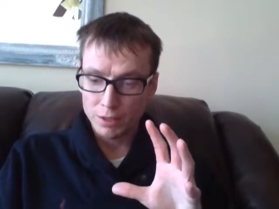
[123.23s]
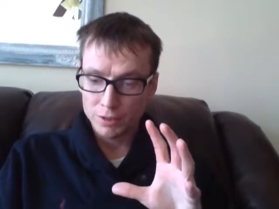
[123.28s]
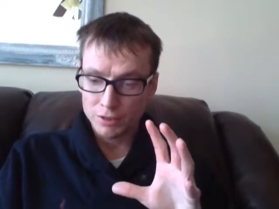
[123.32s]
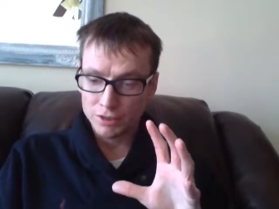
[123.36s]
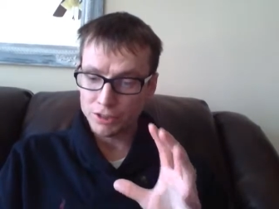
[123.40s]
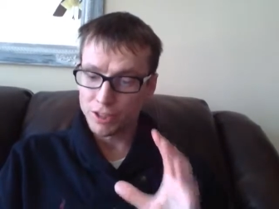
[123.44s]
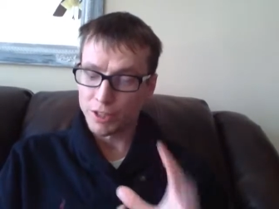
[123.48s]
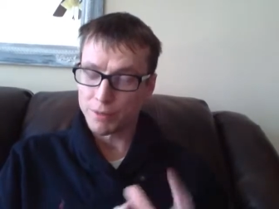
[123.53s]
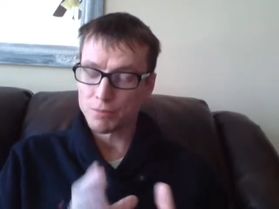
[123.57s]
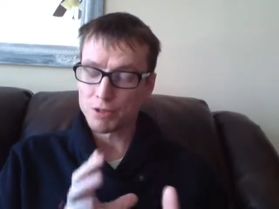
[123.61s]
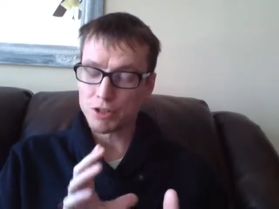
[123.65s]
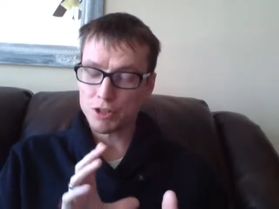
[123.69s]

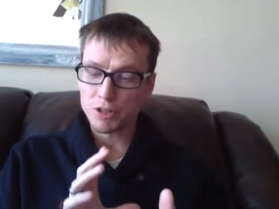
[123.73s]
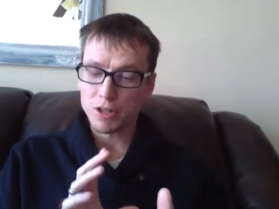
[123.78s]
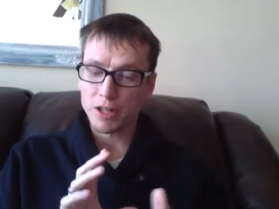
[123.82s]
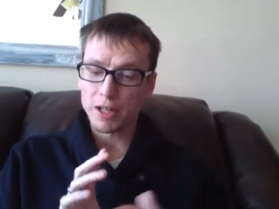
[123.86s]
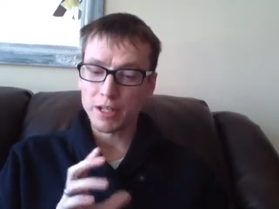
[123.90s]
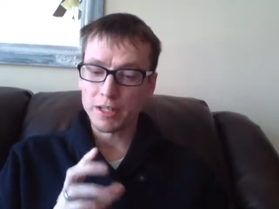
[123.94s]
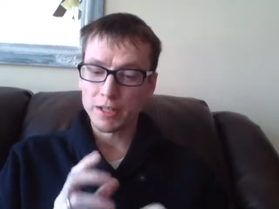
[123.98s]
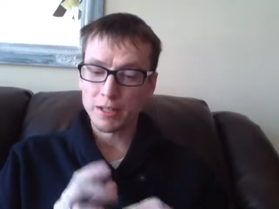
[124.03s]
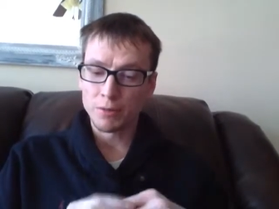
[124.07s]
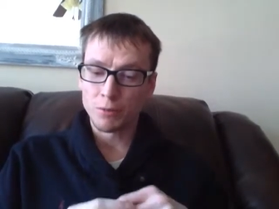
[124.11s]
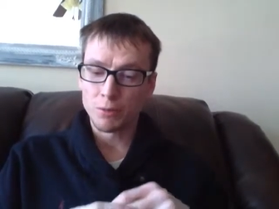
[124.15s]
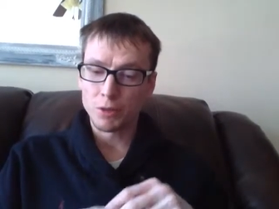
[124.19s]

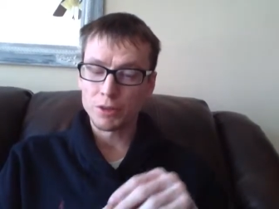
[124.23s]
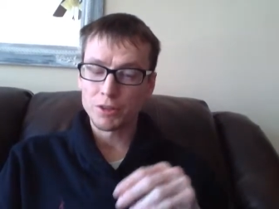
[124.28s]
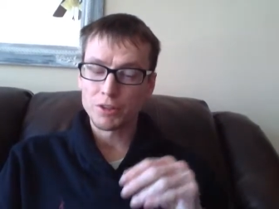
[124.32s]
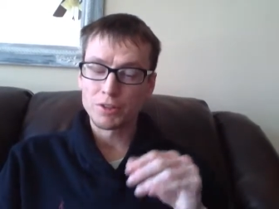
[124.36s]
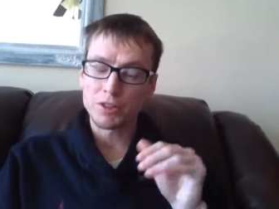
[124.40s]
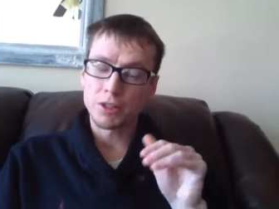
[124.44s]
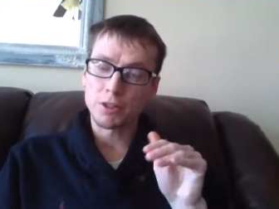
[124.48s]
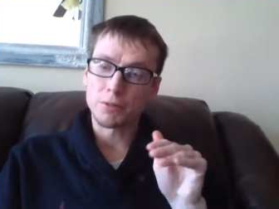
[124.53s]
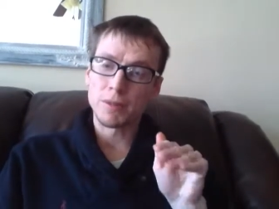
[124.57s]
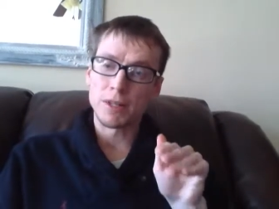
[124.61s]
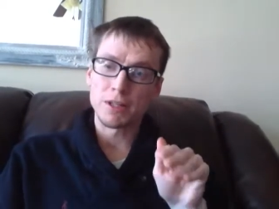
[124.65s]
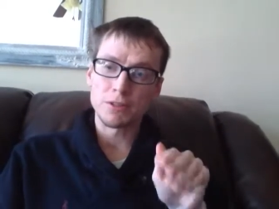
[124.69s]
substrate. And what the
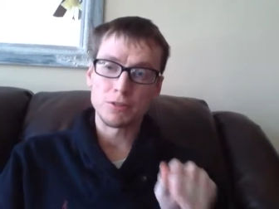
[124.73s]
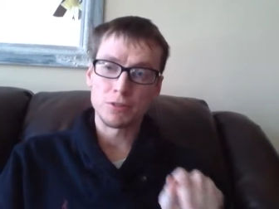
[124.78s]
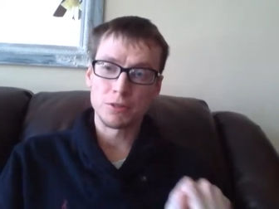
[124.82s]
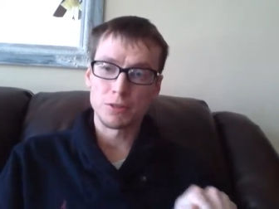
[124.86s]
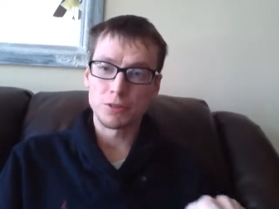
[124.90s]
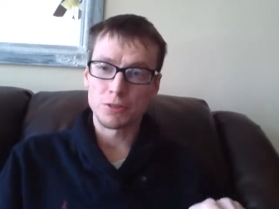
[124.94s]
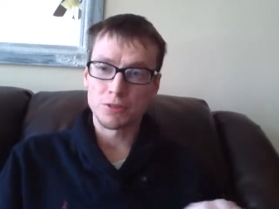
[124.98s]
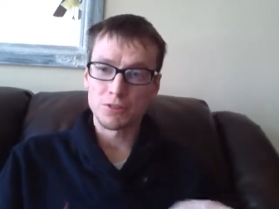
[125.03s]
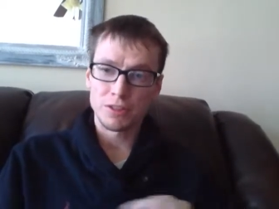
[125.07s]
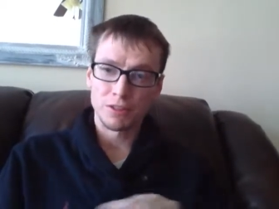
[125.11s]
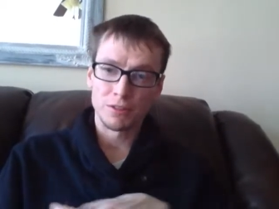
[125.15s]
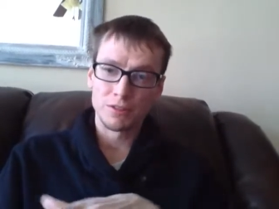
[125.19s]
termites will
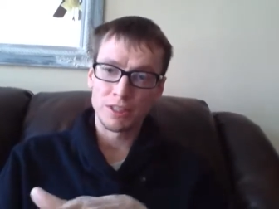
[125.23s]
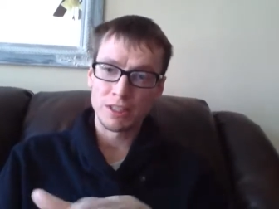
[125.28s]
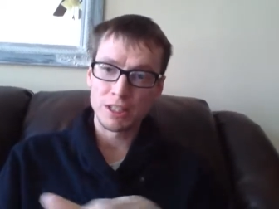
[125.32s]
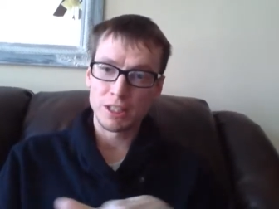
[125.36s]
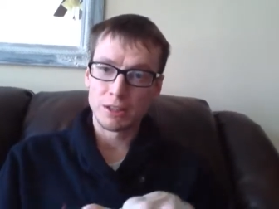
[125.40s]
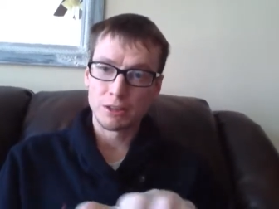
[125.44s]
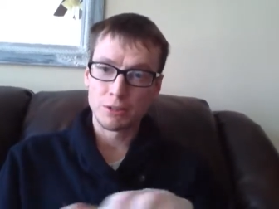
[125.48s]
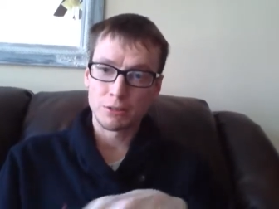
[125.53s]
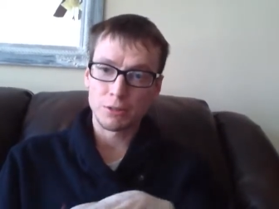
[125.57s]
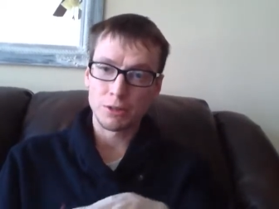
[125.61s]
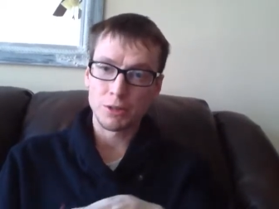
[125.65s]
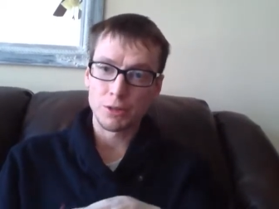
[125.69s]
do is they'll
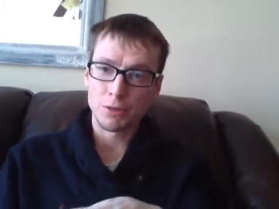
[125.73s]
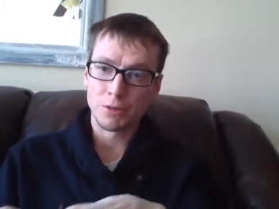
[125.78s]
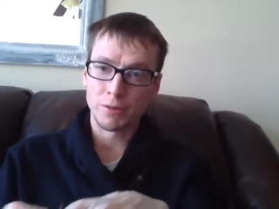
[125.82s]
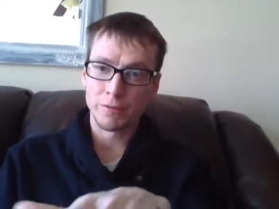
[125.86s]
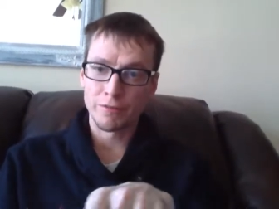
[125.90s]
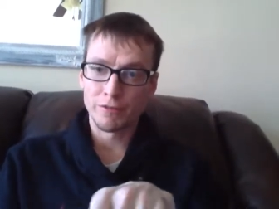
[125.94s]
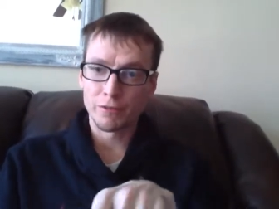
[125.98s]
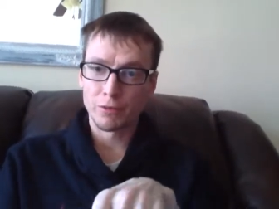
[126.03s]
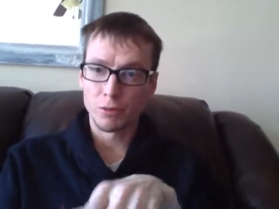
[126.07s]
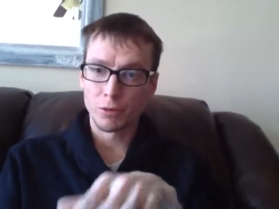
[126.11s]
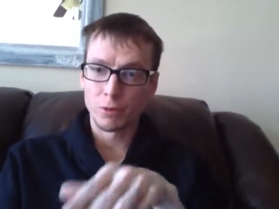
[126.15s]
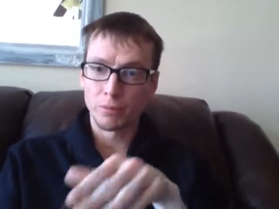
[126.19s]
dig through
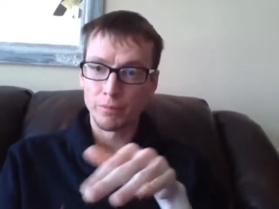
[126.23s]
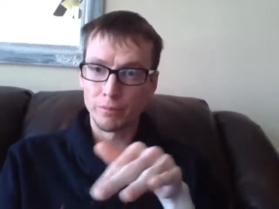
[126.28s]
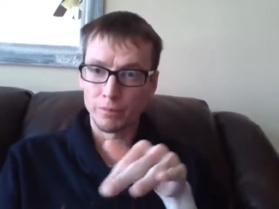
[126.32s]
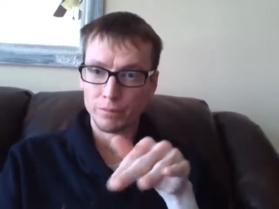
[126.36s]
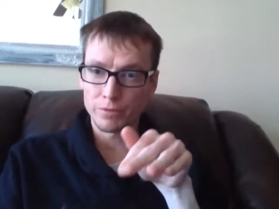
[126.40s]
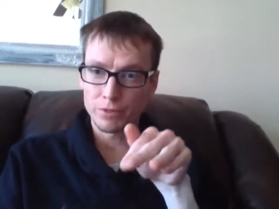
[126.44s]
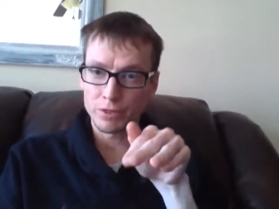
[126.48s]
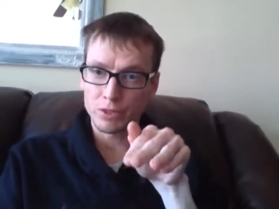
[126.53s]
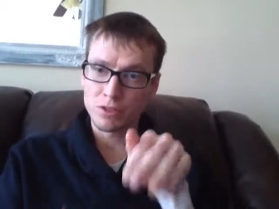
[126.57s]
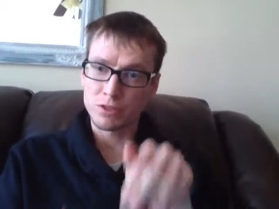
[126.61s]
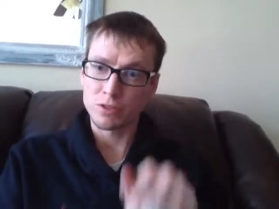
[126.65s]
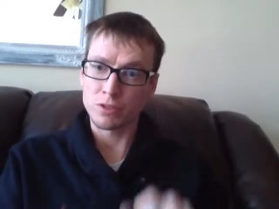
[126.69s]
and form